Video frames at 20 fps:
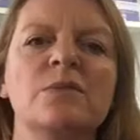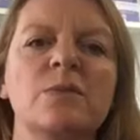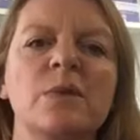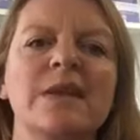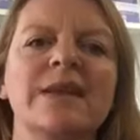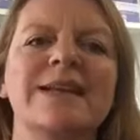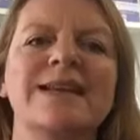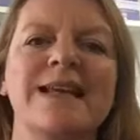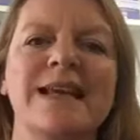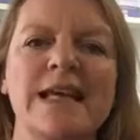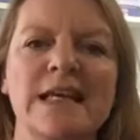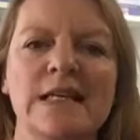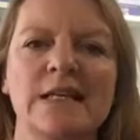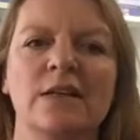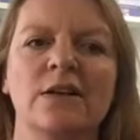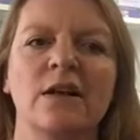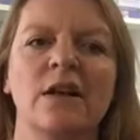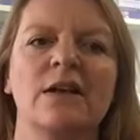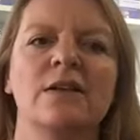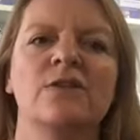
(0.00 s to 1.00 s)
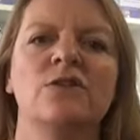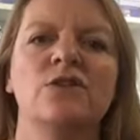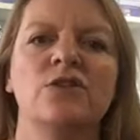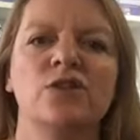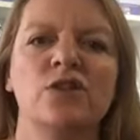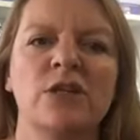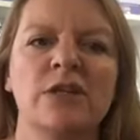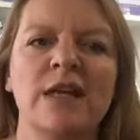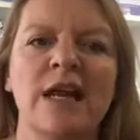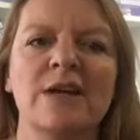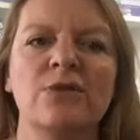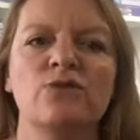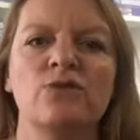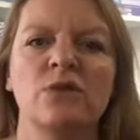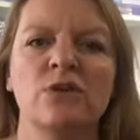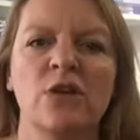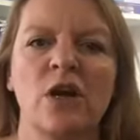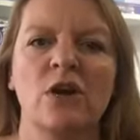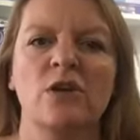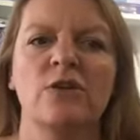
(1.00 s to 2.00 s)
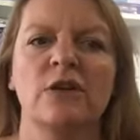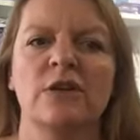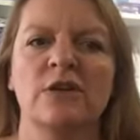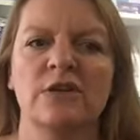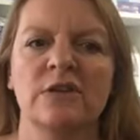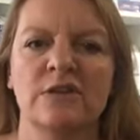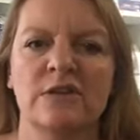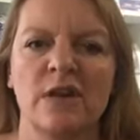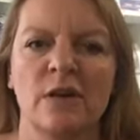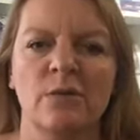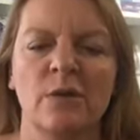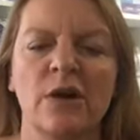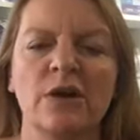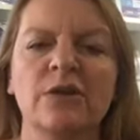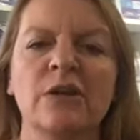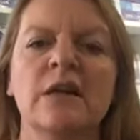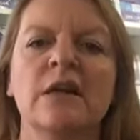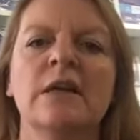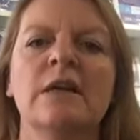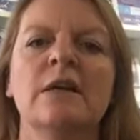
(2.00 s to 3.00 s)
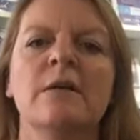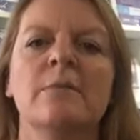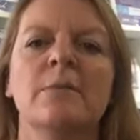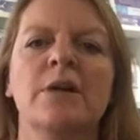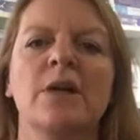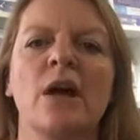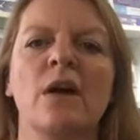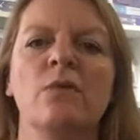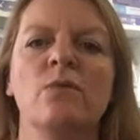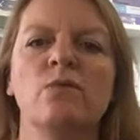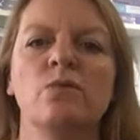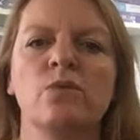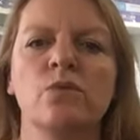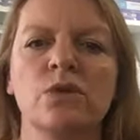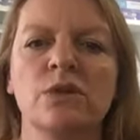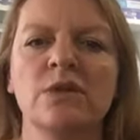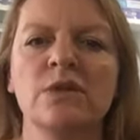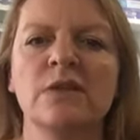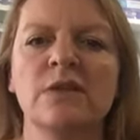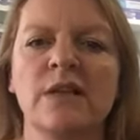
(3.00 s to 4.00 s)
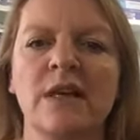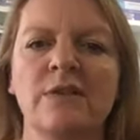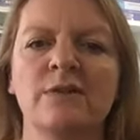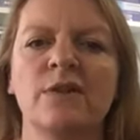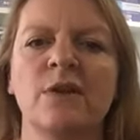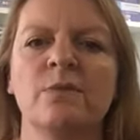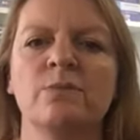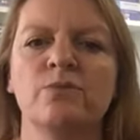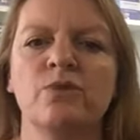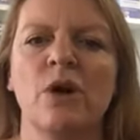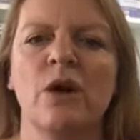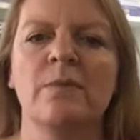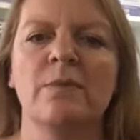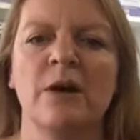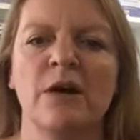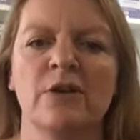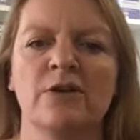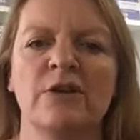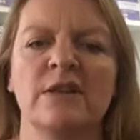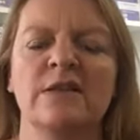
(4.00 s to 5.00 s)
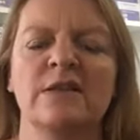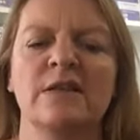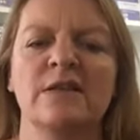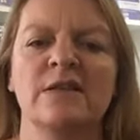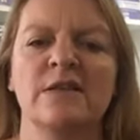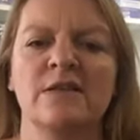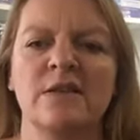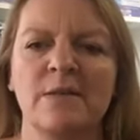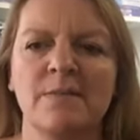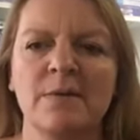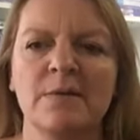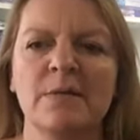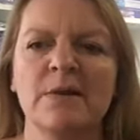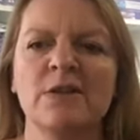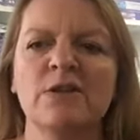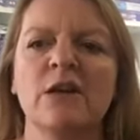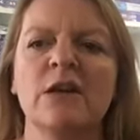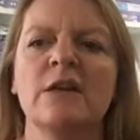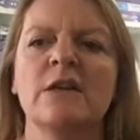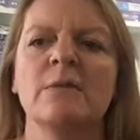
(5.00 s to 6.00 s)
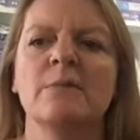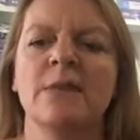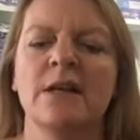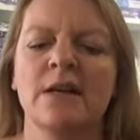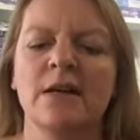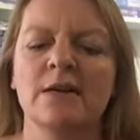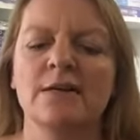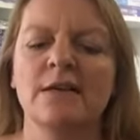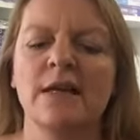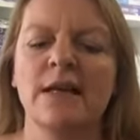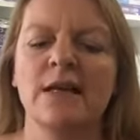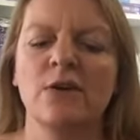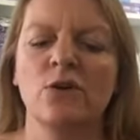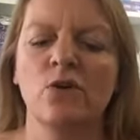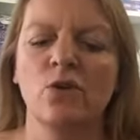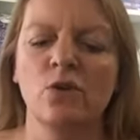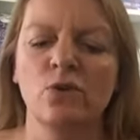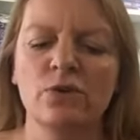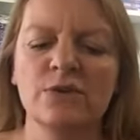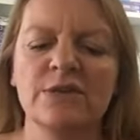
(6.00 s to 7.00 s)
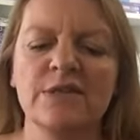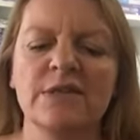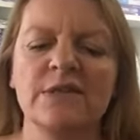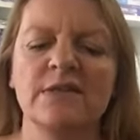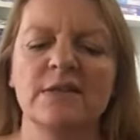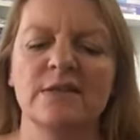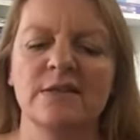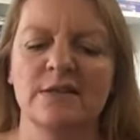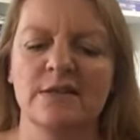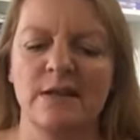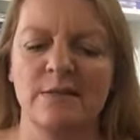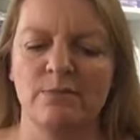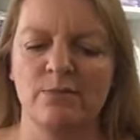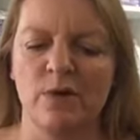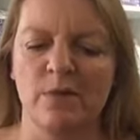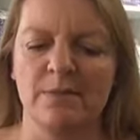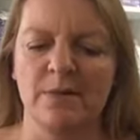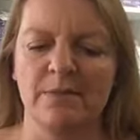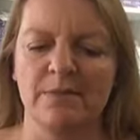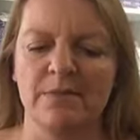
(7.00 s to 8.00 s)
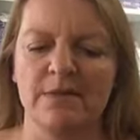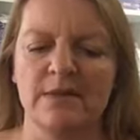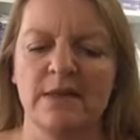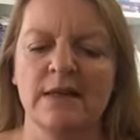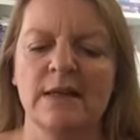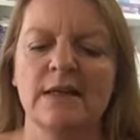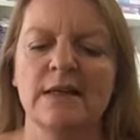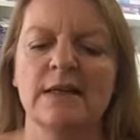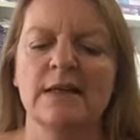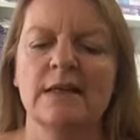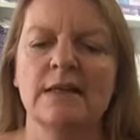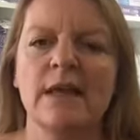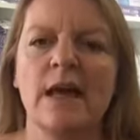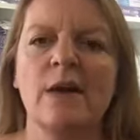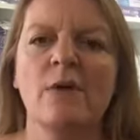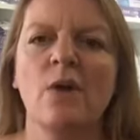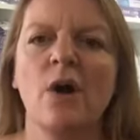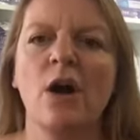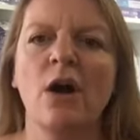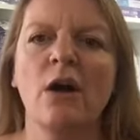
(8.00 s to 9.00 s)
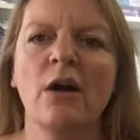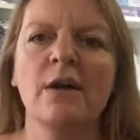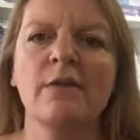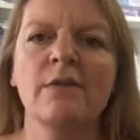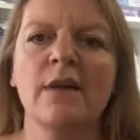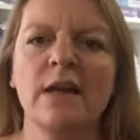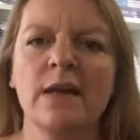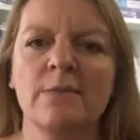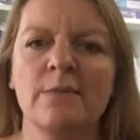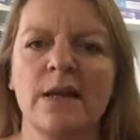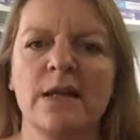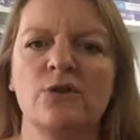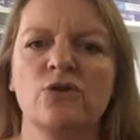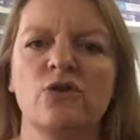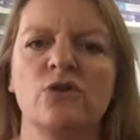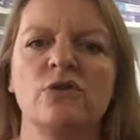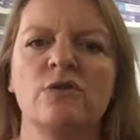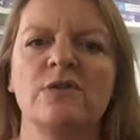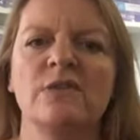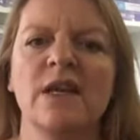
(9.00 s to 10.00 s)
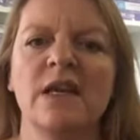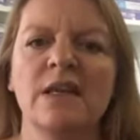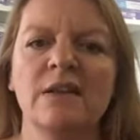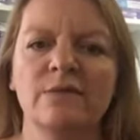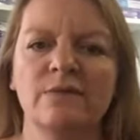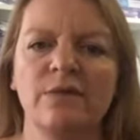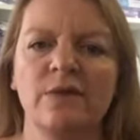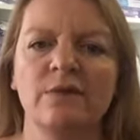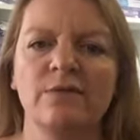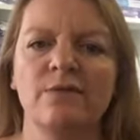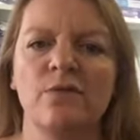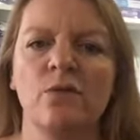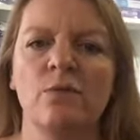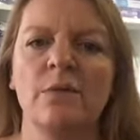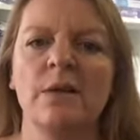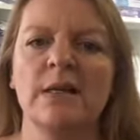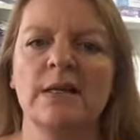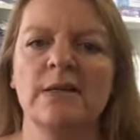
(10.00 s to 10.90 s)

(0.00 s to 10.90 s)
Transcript: with it in it, like natural yogurt and so on, but I wouldn't give them probiotics as a supplement because it causes sleep problems. Now, I recommend you use infant formula